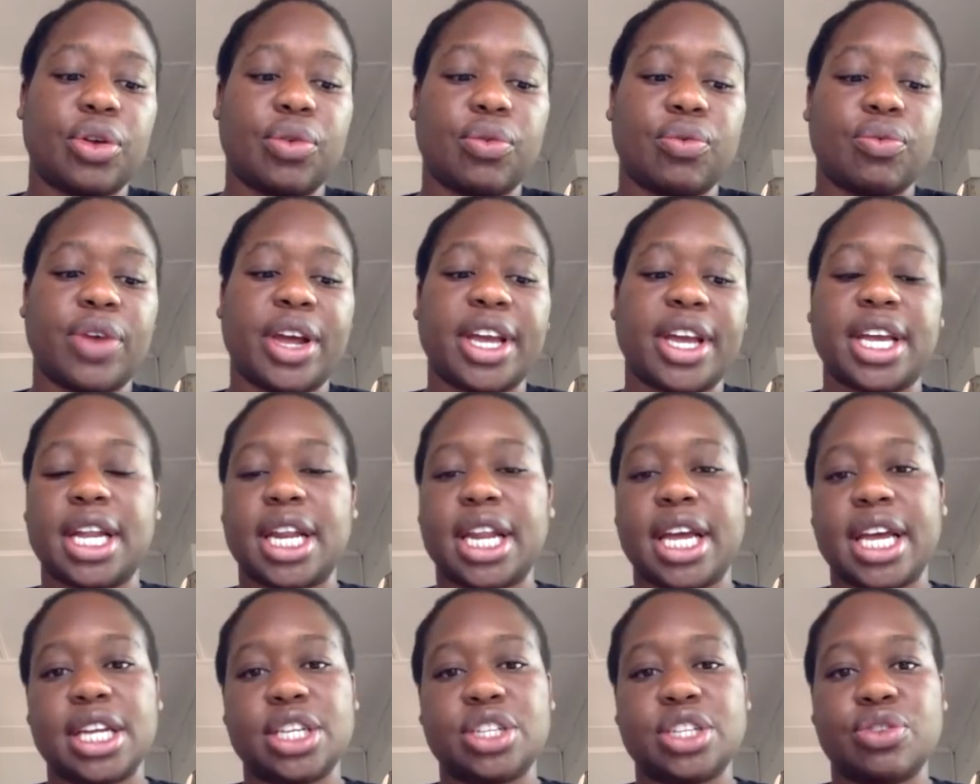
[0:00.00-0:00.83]

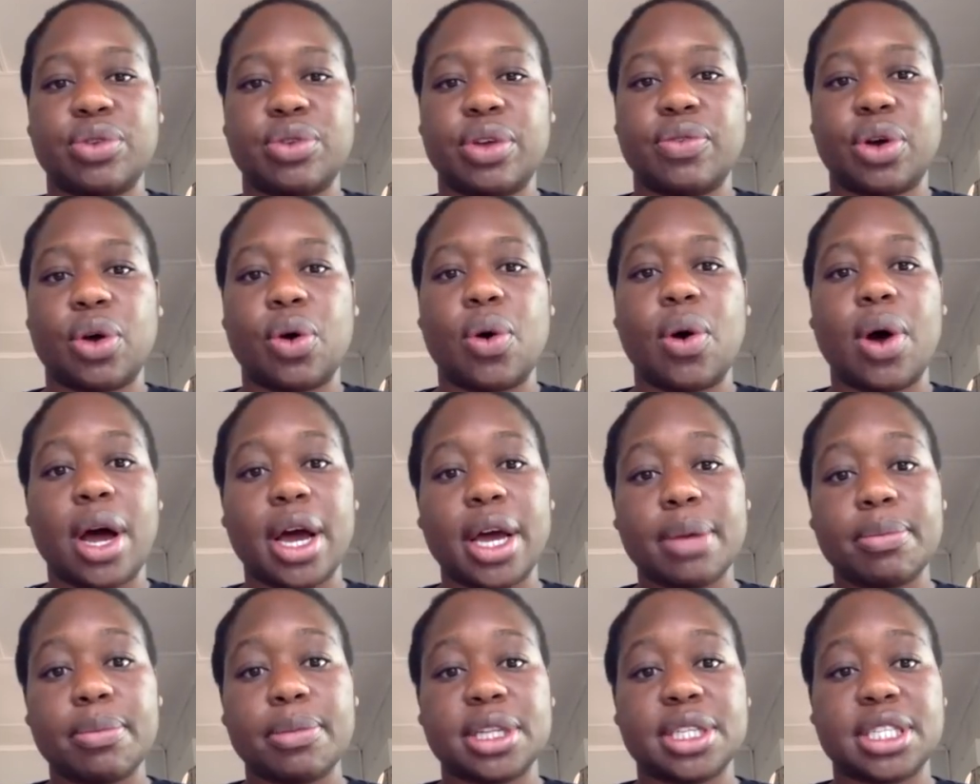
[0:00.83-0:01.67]
regulatory
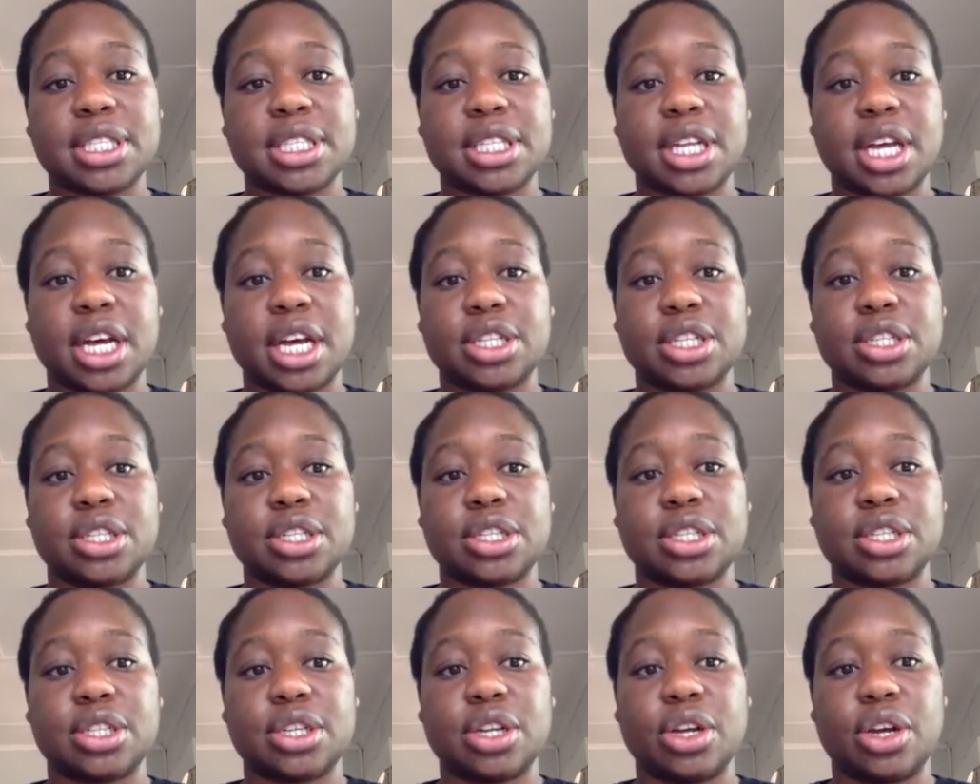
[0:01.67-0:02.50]
requirements that
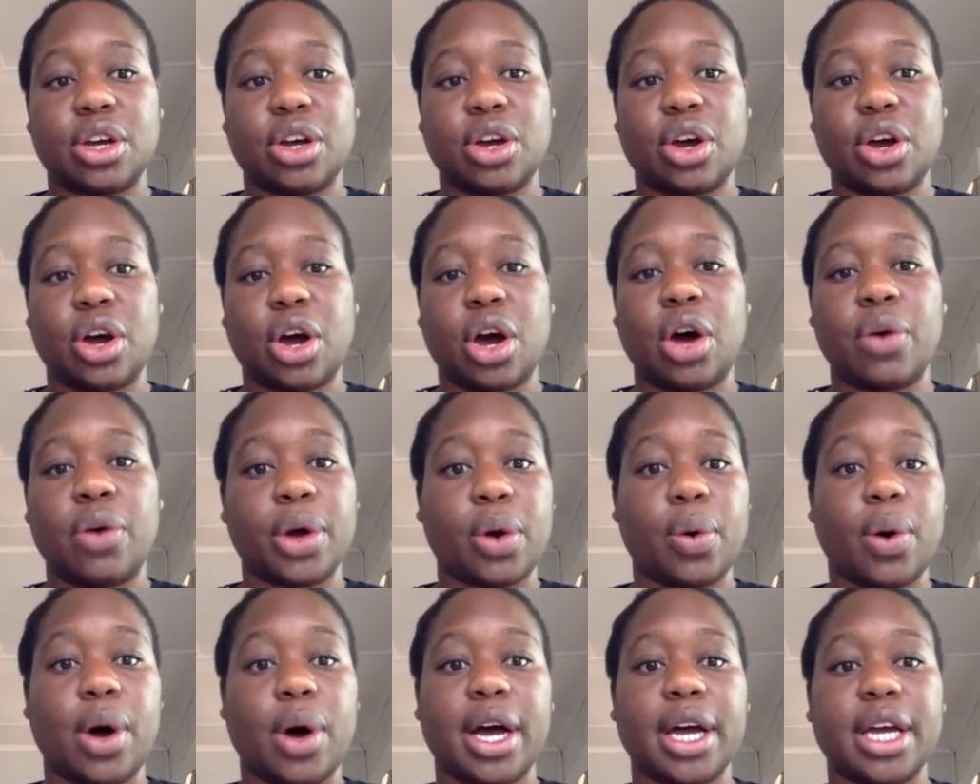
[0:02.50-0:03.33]
are
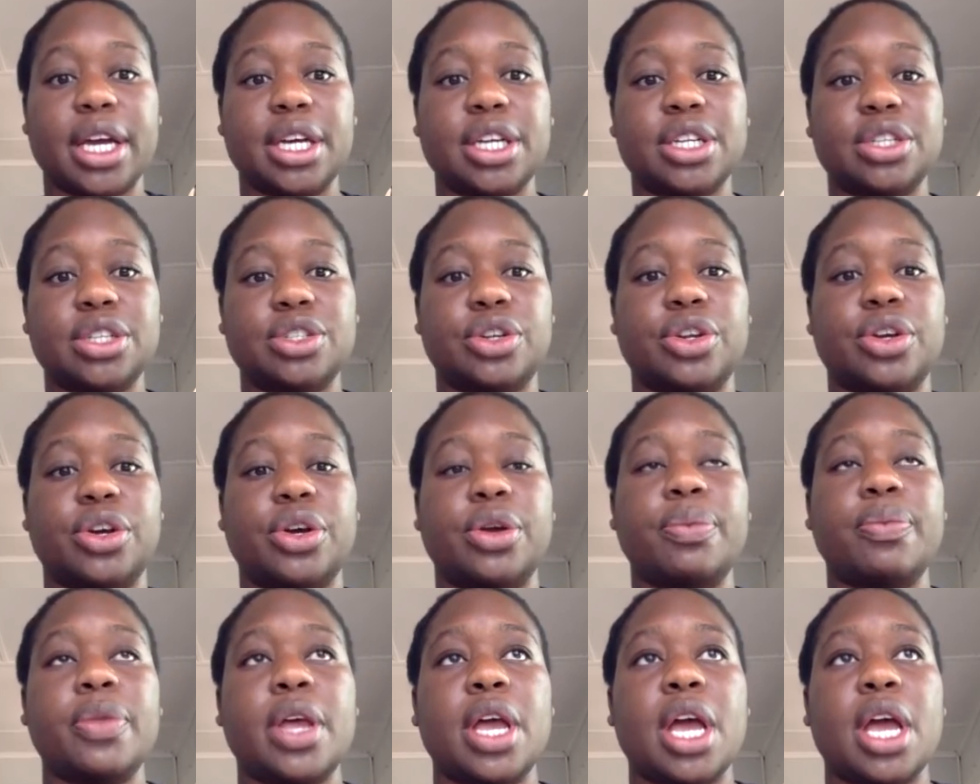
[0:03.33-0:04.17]
required, you know?